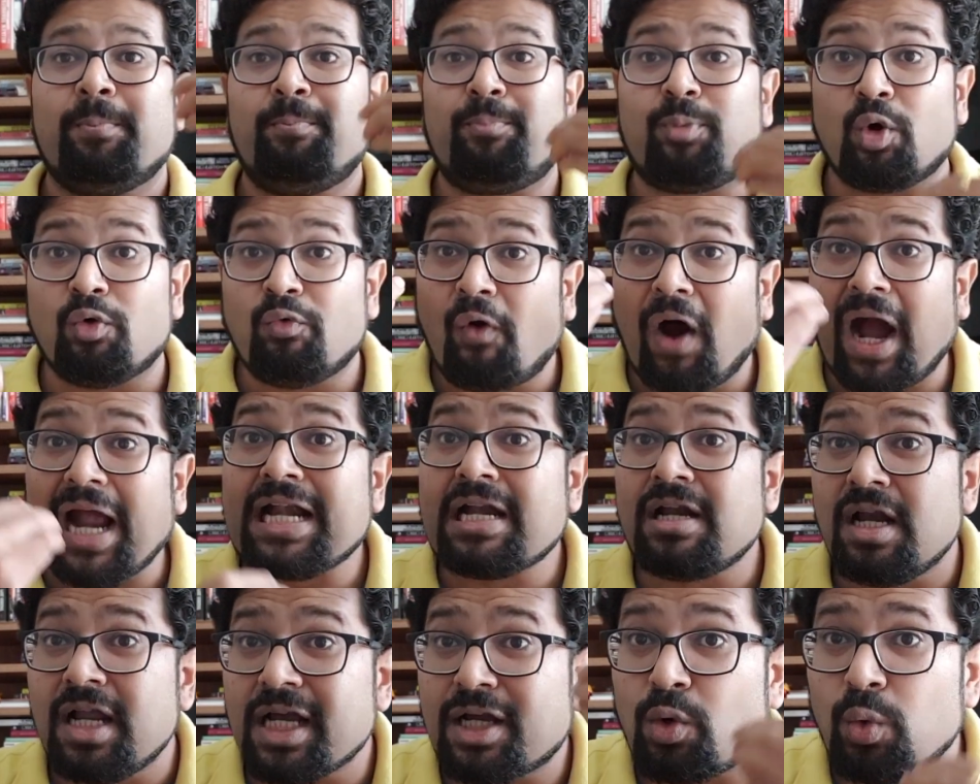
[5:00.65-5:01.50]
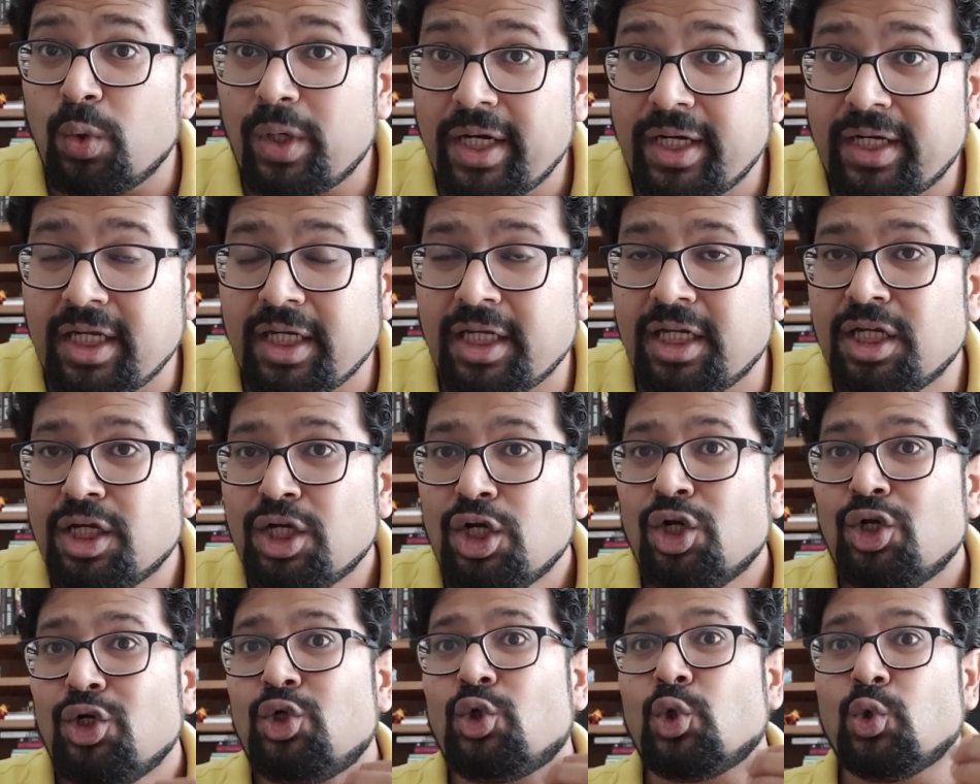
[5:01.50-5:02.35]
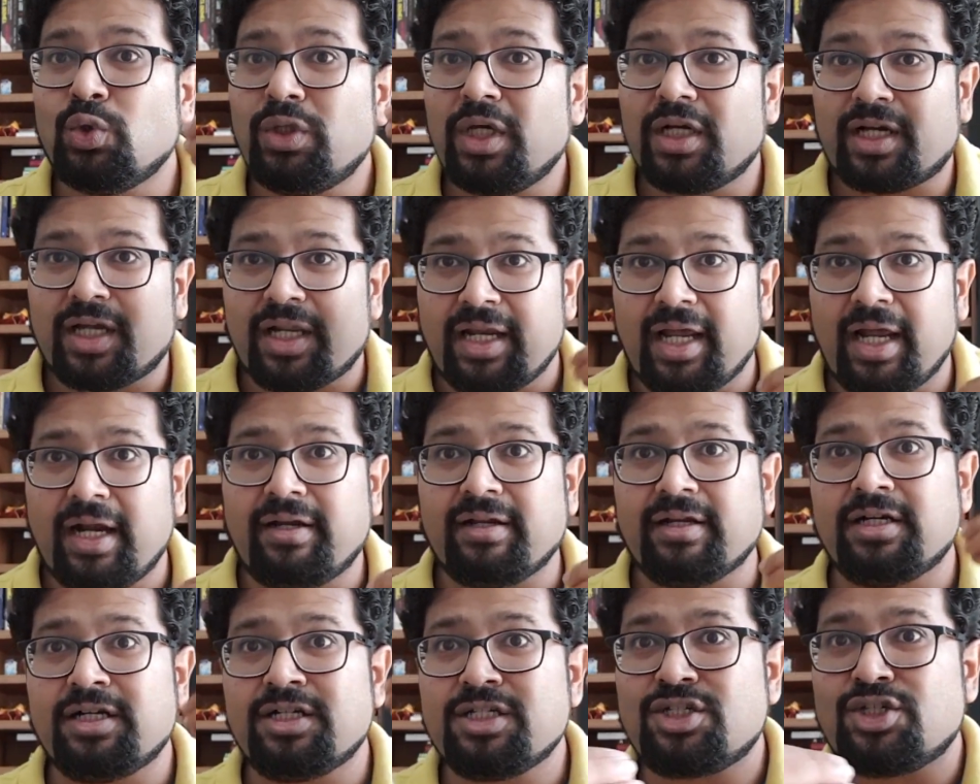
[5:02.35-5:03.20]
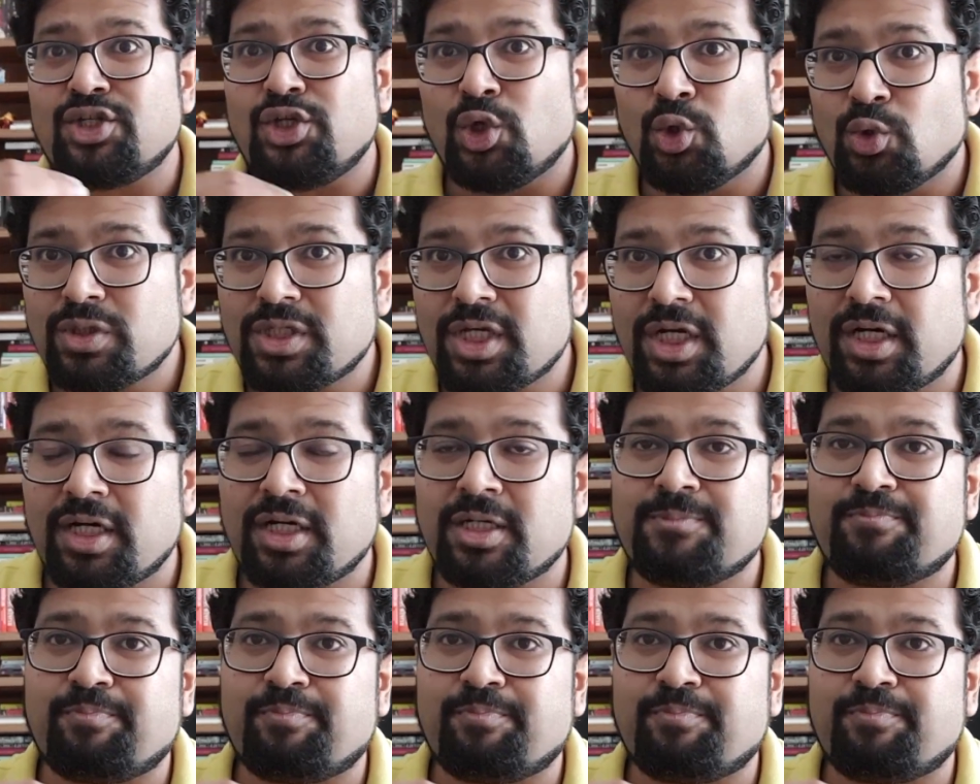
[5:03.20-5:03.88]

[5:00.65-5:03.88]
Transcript: provide liquidity to the creators users